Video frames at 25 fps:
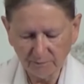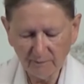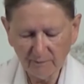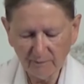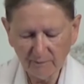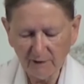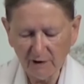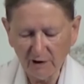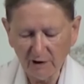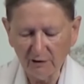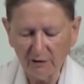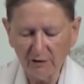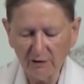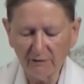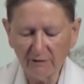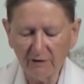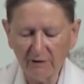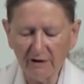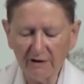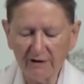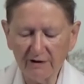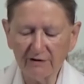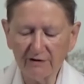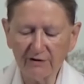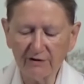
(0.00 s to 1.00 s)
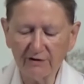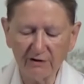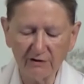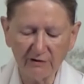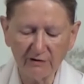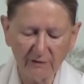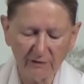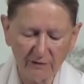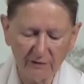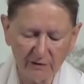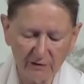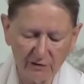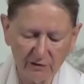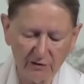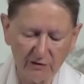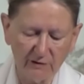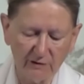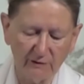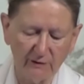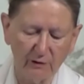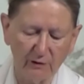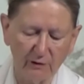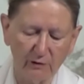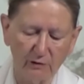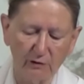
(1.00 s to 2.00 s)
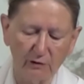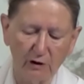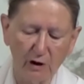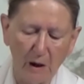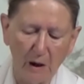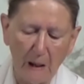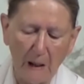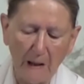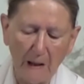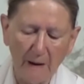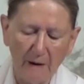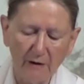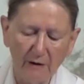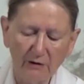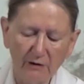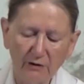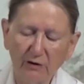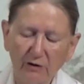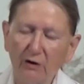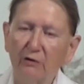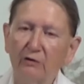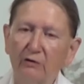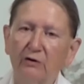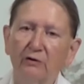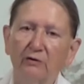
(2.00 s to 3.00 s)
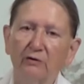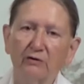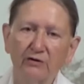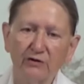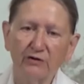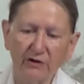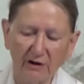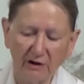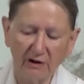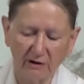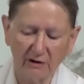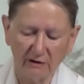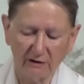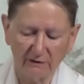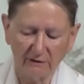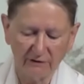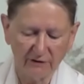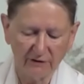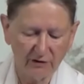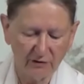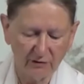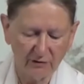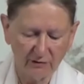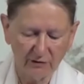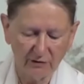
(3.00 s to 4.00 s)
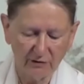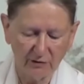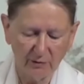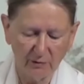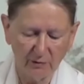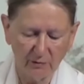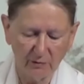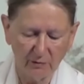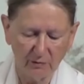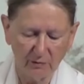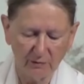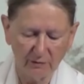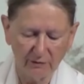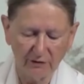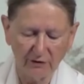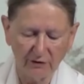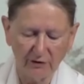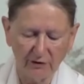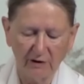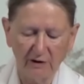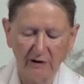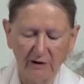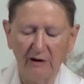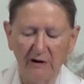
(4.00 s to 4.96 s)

And the Father says, first of all, know yourselves, souls,